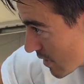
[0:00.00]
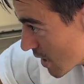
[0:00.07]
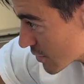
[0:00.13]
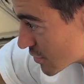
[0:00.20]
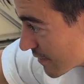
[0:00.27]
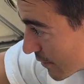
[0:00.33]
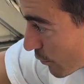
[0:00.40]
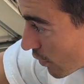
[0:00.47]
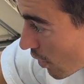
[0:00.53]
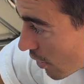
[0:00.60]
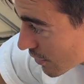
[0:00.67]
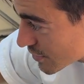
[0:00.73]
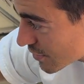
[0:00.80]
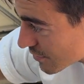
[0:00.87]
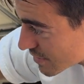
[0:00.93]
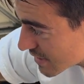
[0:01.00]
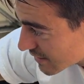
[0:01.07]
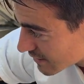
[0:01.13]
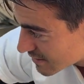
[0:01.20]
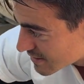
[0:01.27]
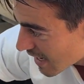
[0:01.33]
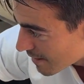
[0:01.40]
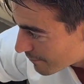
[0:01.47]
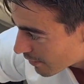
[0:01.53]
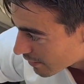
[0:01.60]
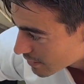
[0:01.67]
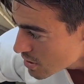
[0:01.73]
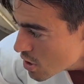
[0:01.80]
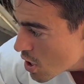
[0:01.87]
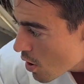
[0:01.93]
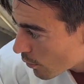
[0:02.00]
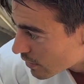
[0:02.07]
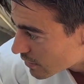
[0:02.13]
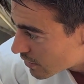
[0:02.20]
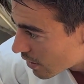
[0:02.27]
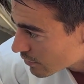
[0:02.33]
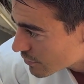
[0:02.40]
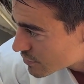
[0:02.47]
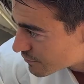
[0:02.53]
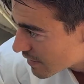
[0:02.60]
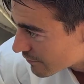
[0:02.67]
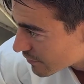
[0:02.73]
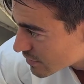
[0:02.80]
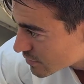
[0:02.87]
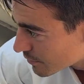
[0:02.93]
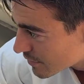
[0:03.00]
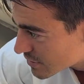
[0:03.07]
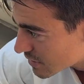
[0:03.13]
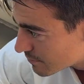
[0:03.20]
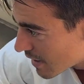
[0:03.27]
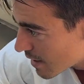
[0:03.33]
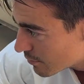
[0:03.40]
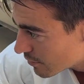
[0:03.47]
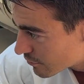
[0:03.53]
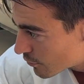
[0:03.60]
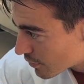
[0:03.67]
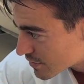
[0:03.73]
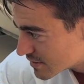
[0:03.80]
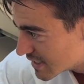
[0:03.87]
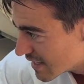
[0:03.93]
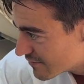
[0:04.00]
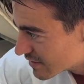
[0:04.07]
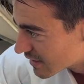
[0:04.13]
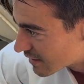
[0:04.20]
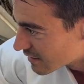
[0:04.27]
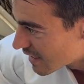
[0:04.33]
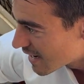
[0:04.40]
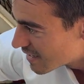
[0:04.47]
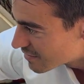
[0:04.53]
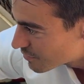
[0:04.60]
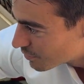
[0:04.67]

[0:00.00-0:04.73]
So then we'll also see at the top part, one of Carlo's favorite stories in the Bible, of course, David and Goliath.